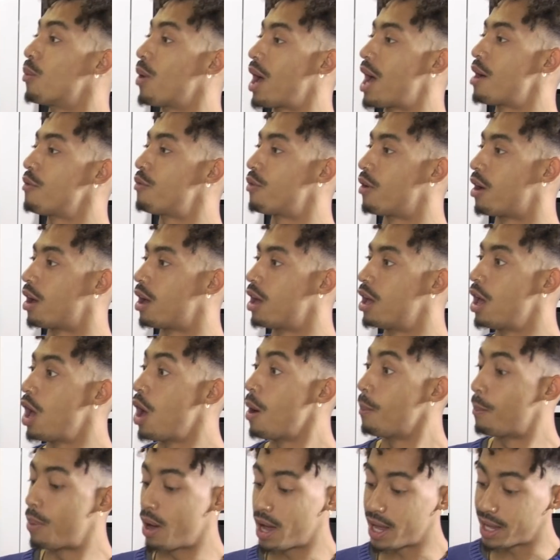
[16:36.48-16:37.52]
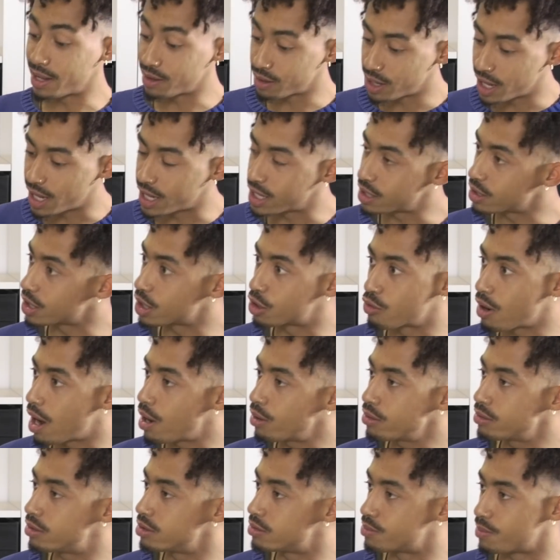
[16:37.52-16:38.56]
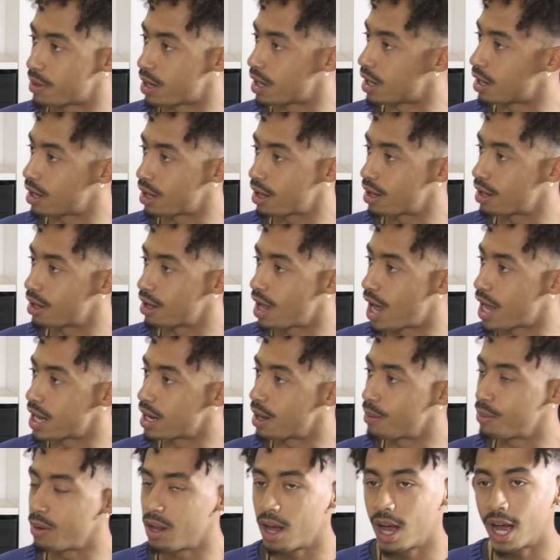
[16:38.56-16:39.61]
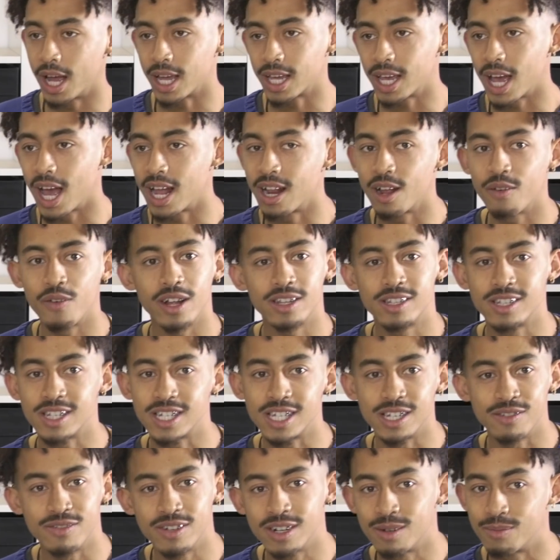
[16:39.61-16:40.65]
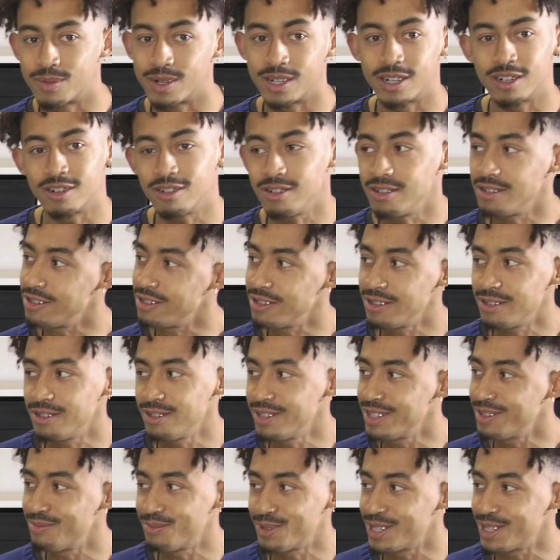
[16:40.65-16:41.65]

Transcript: whatever. Yeah. But it grounded me. And I'm like, and I've had to give in. I've been like, oh, it